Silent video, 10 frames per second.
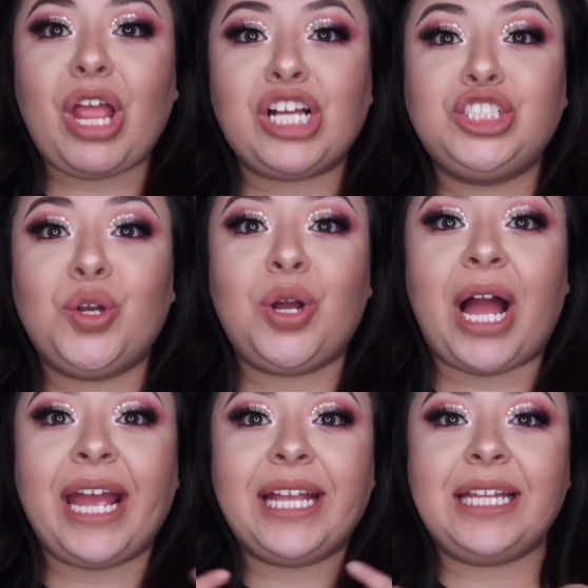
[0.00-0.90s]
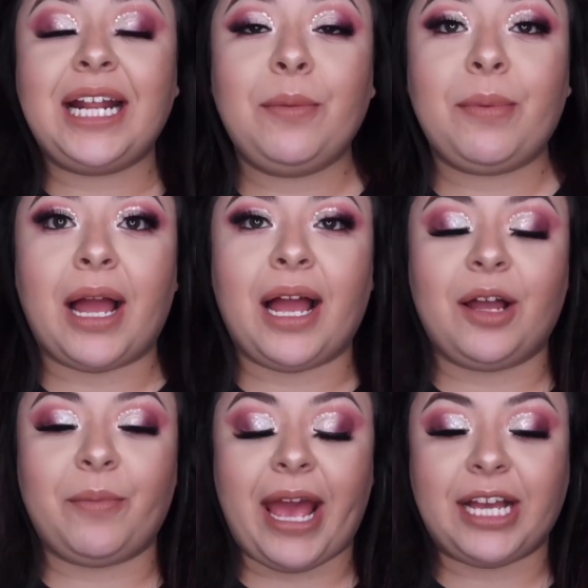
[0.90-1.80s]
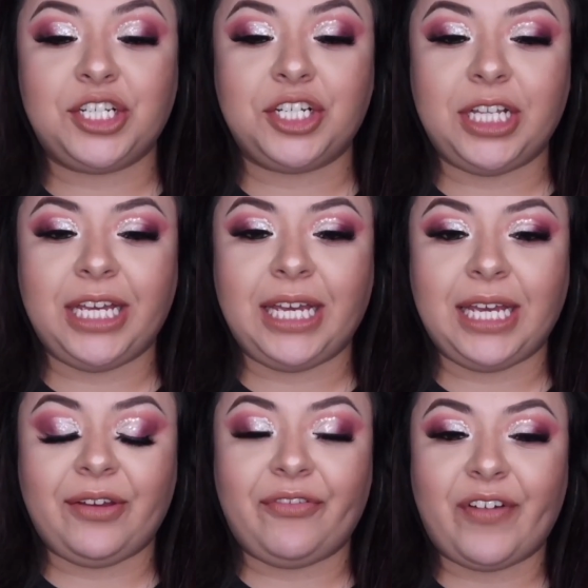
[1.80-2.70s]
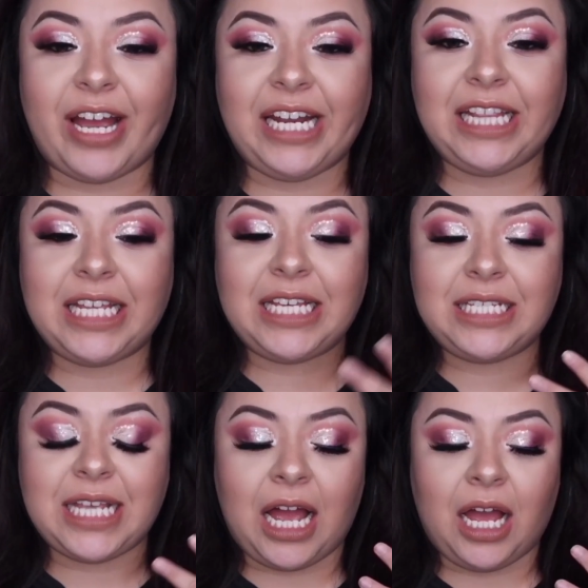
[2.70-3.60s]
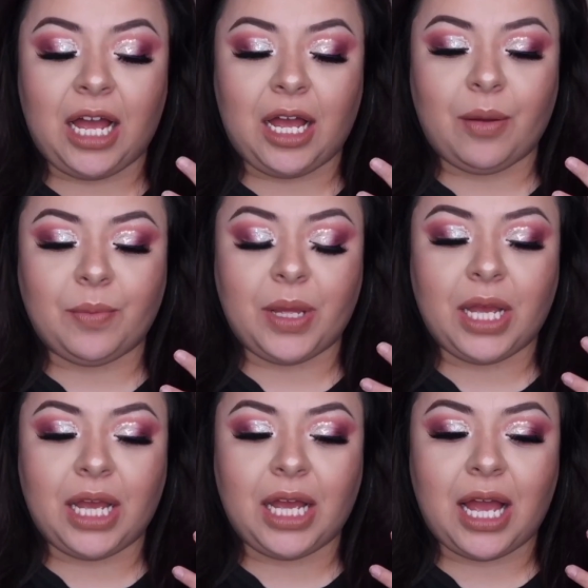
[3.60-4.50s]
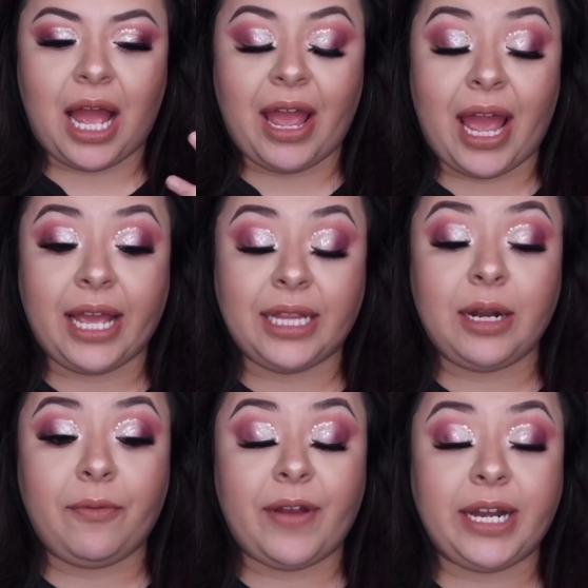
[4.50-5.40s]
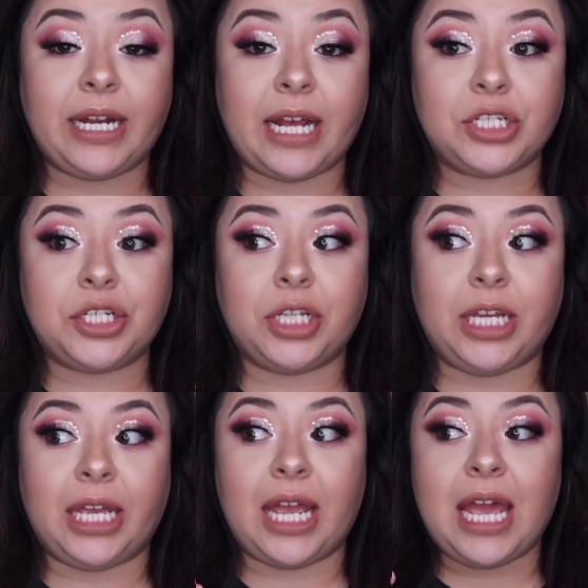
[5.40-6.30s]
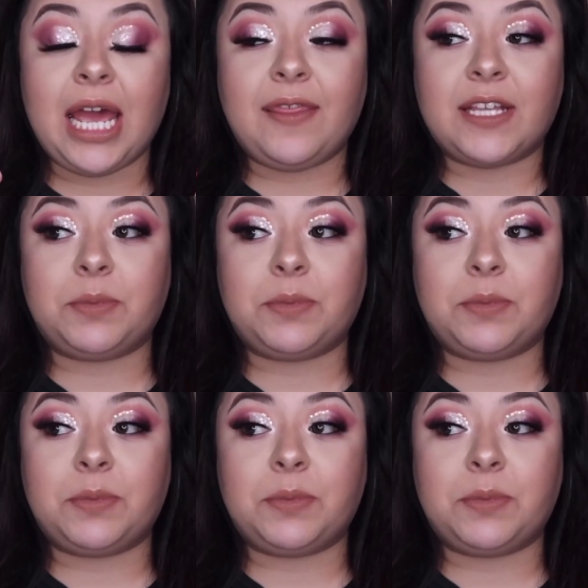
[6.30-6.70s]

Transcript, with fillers: so I ended up um, actually finding this um, I, I ended up finding actually this